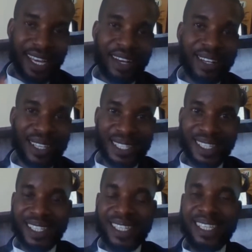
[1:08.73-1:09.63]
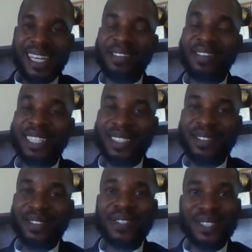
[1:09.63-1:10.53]
and custody that many
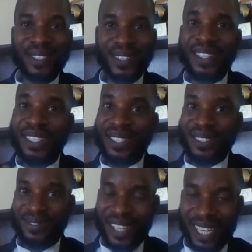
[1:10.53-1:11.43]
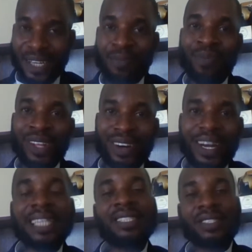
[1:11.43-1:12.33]
people know it to be, right?